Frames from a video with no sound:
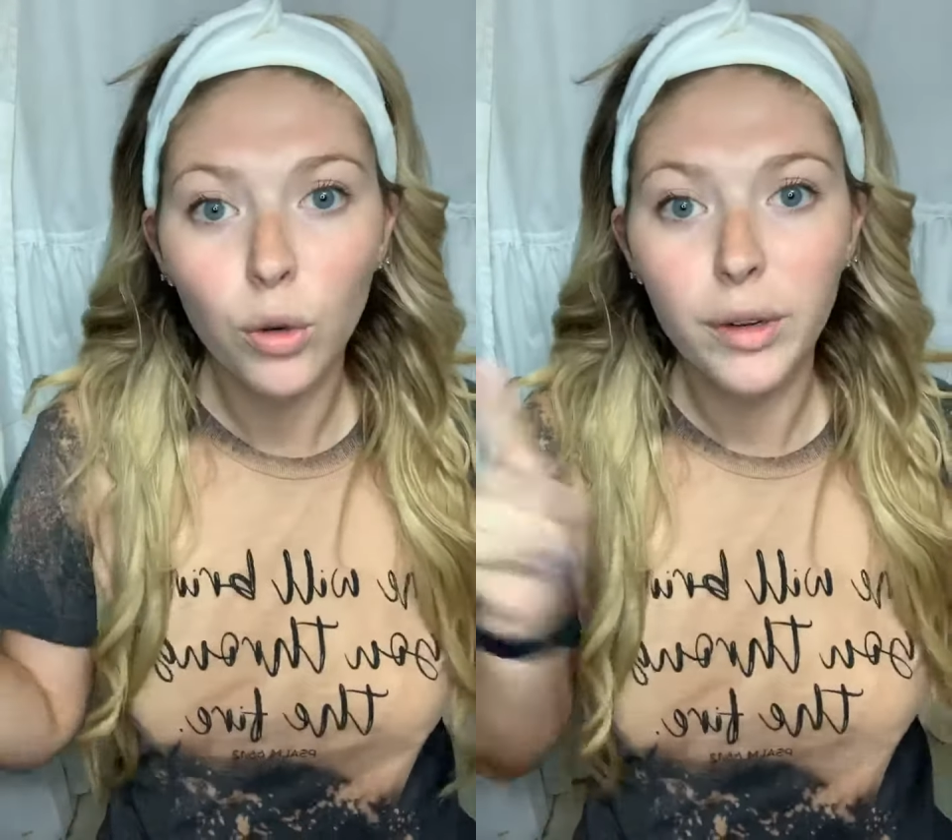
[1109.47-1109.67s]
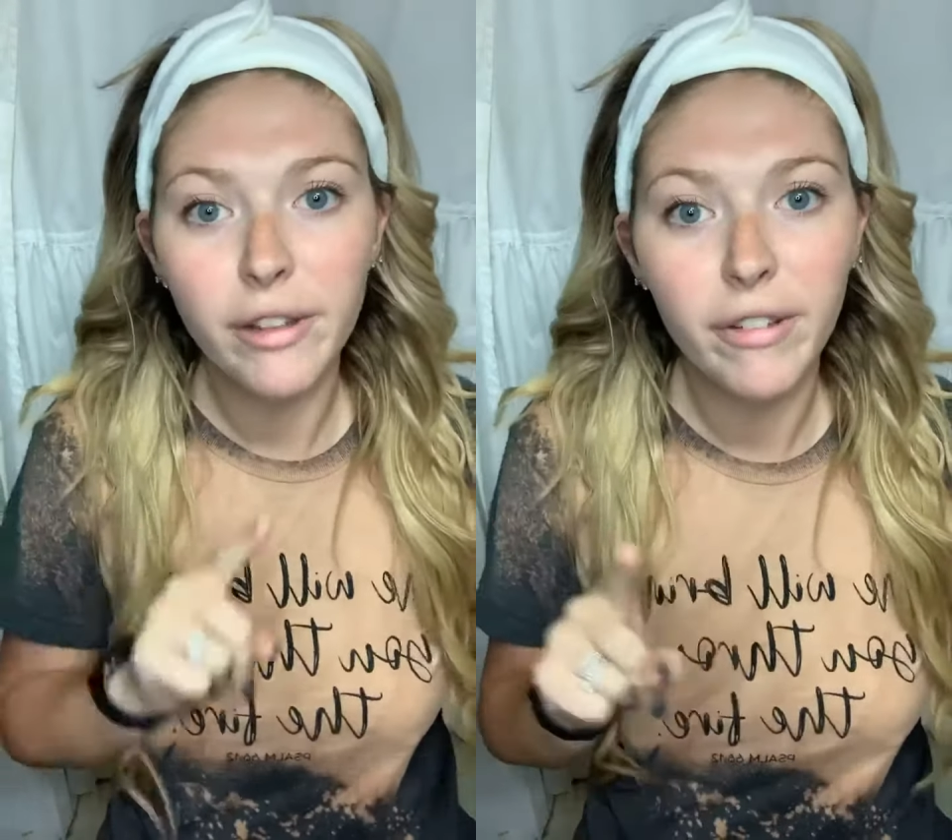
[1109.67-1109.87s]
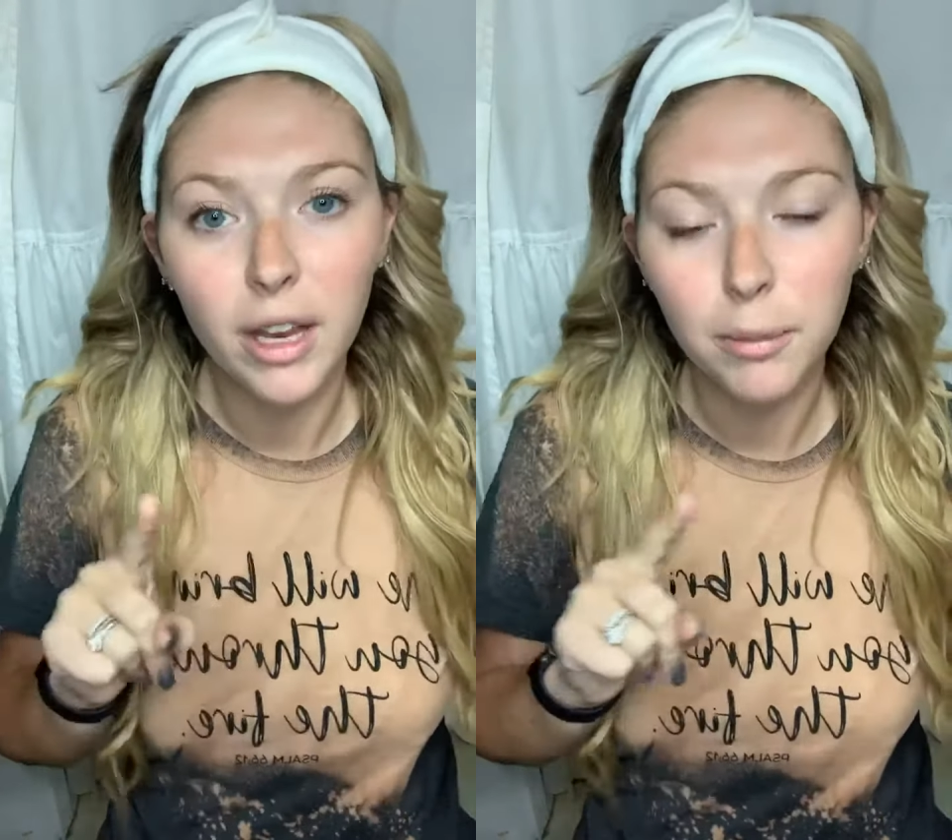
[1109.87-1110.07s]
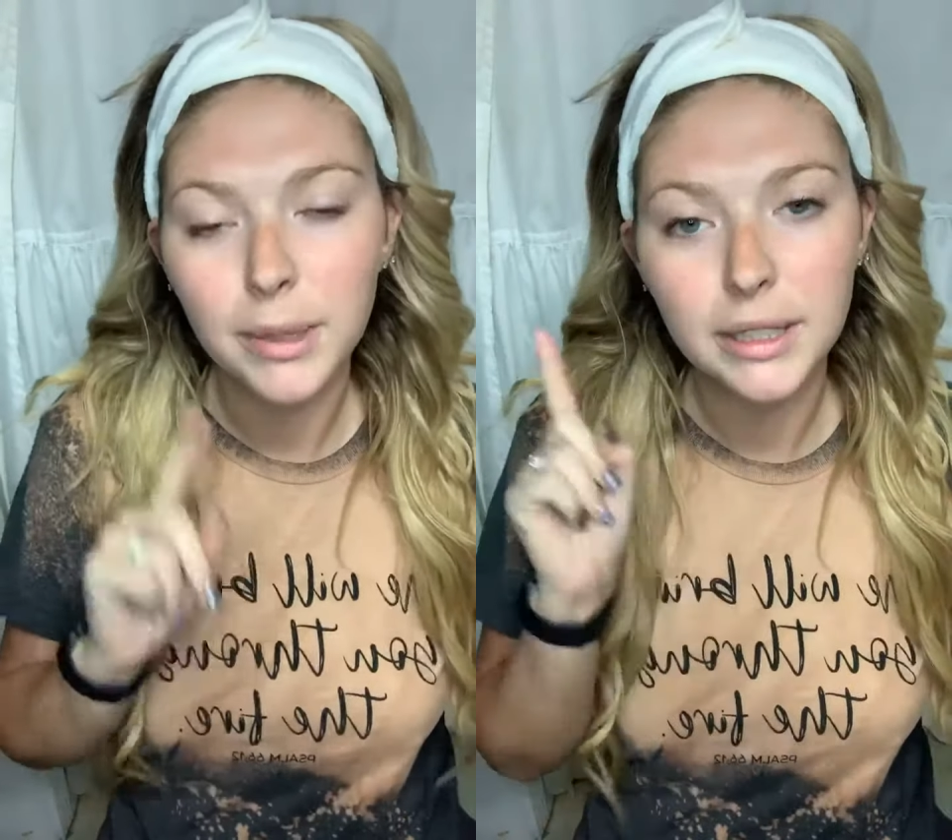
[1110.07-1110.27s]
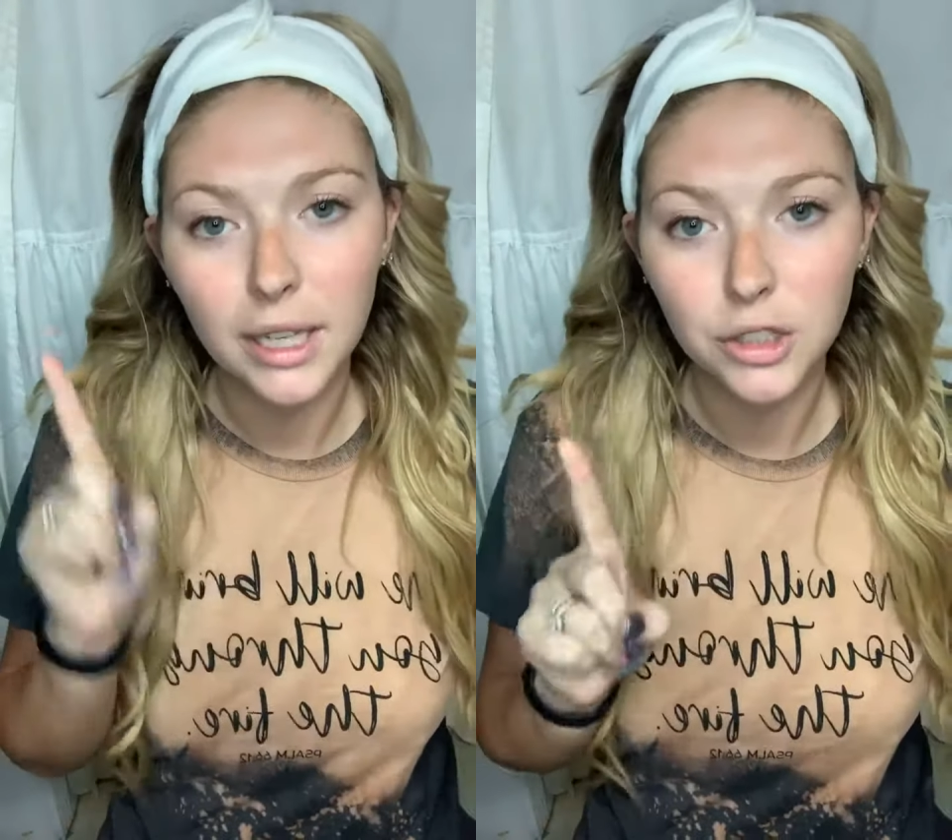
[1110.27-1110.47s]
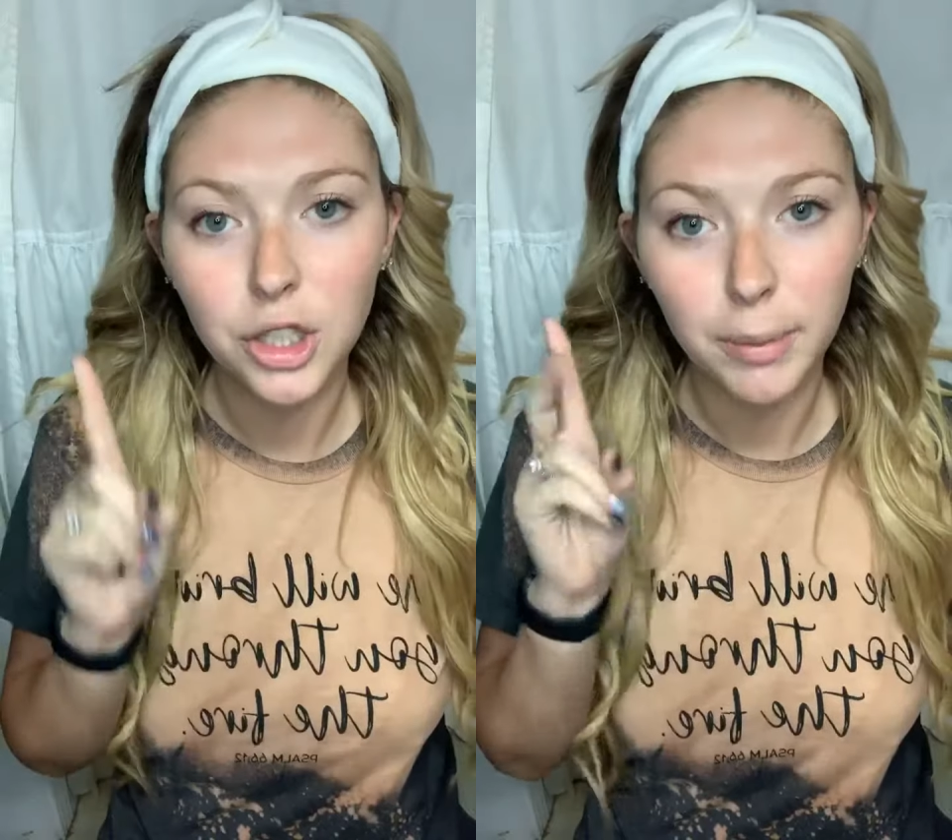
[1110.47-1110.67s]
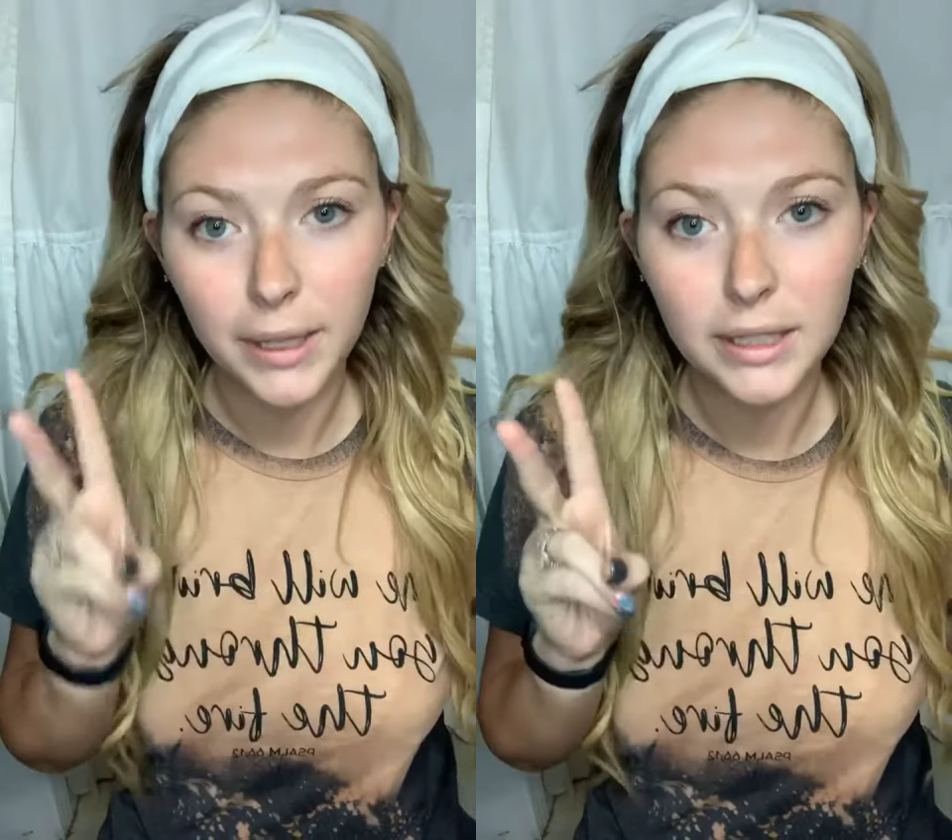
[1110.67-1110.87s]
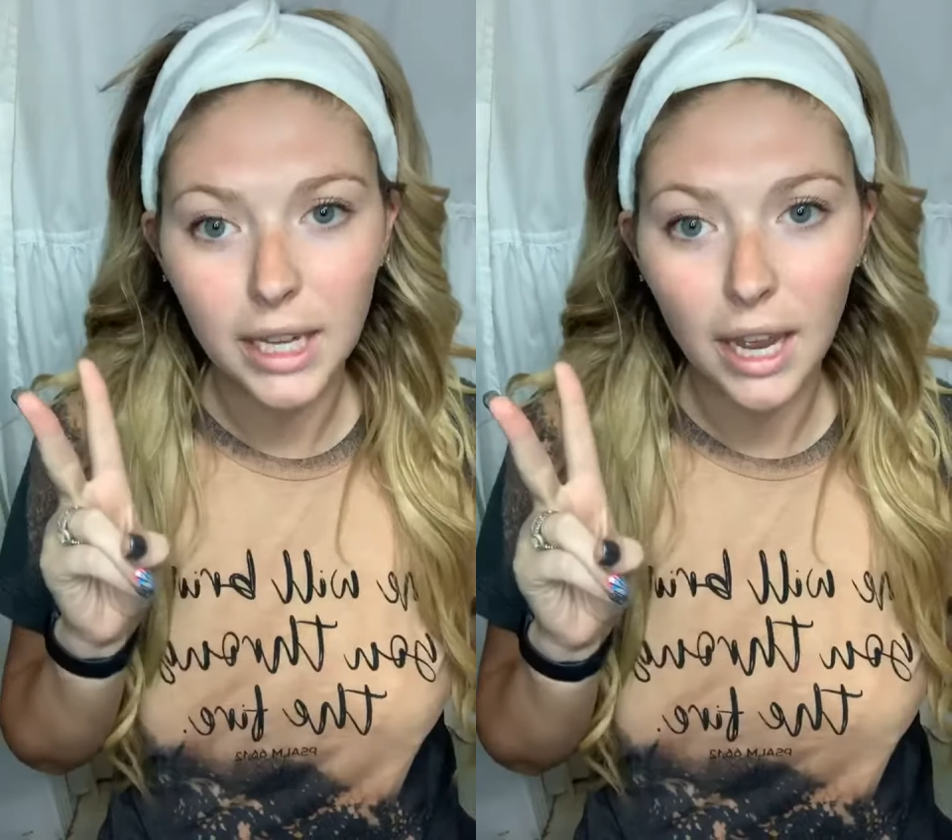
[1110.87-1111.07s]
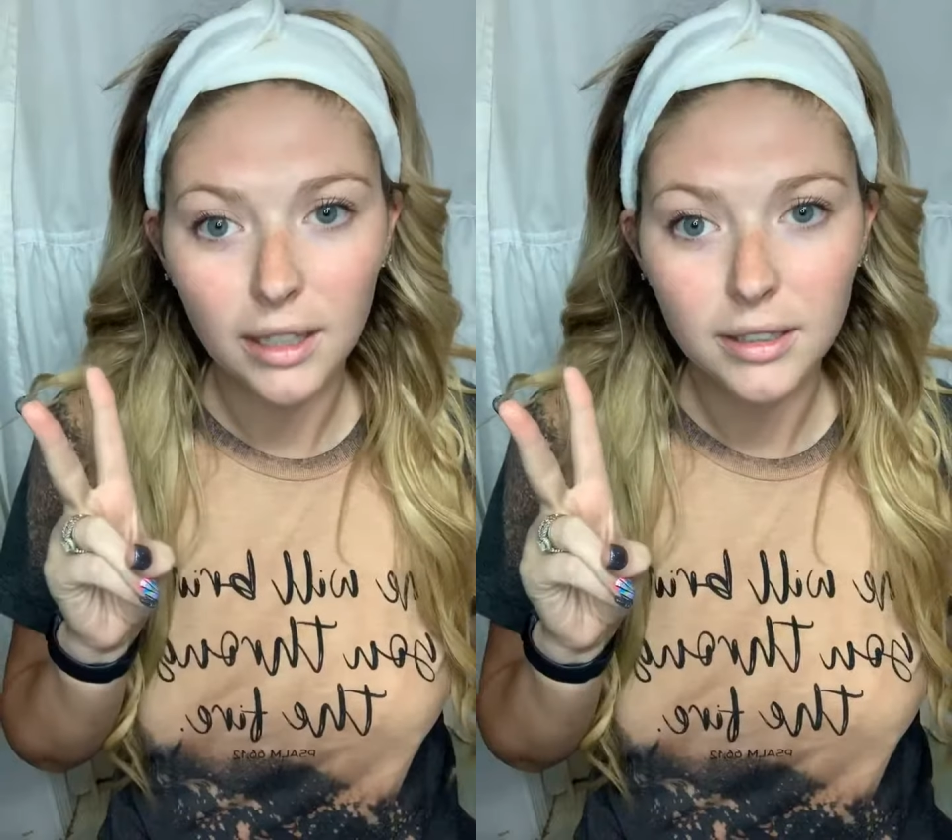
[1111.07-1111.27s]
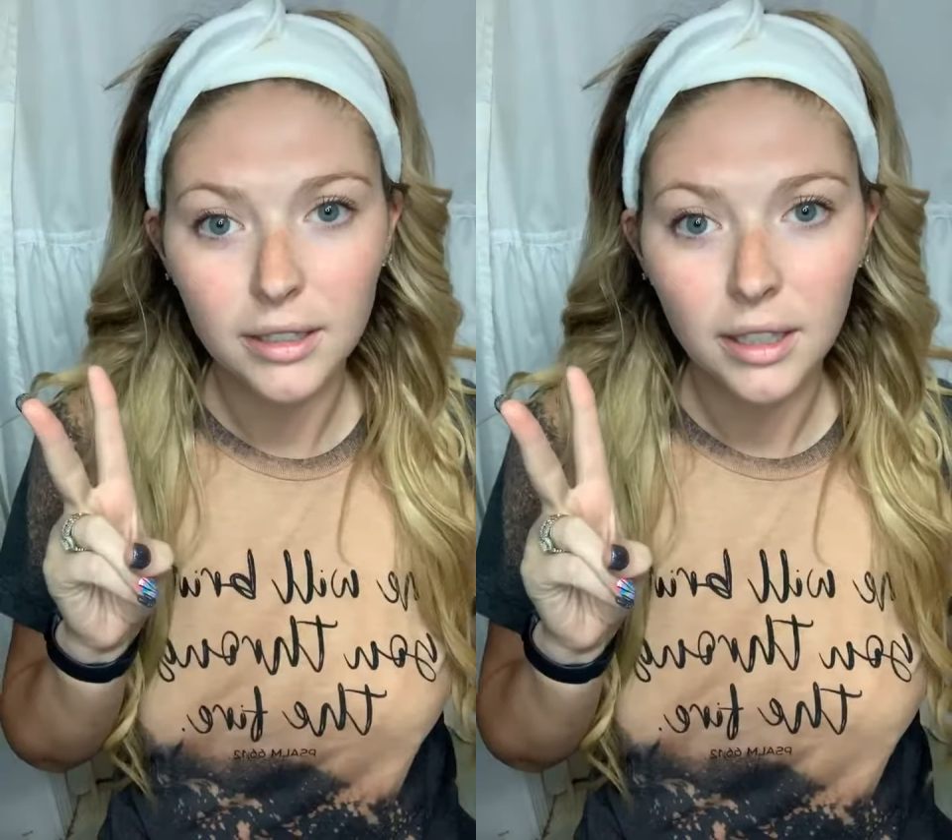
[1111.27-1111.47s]
refund besides shipping and
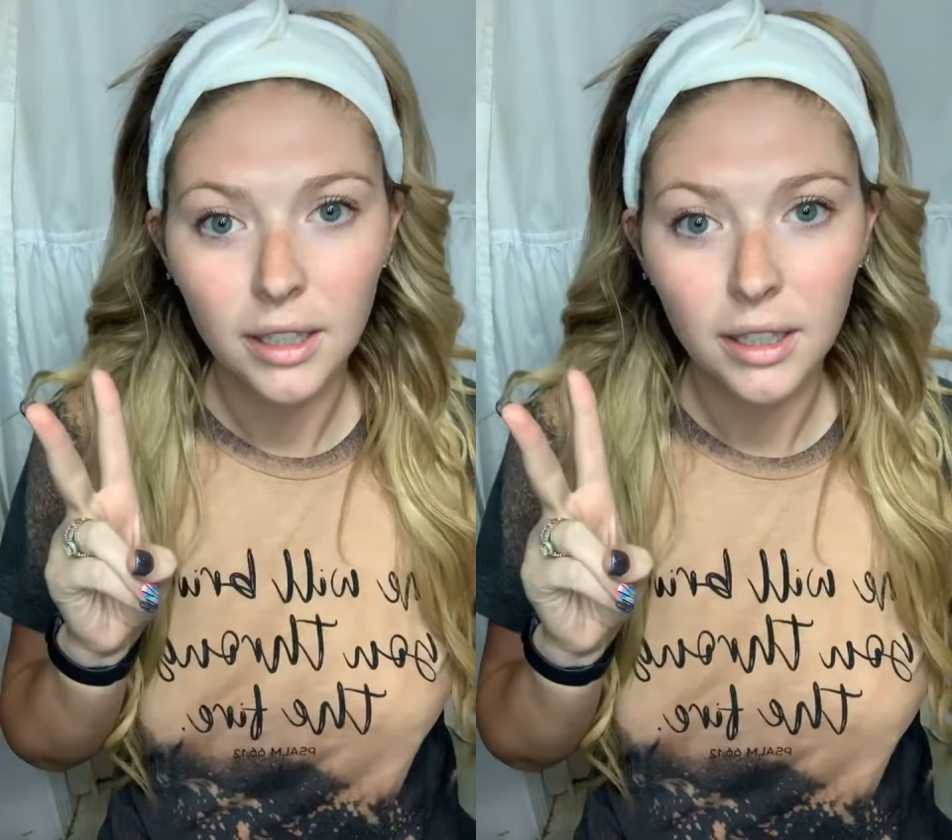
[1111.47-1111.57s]
tax.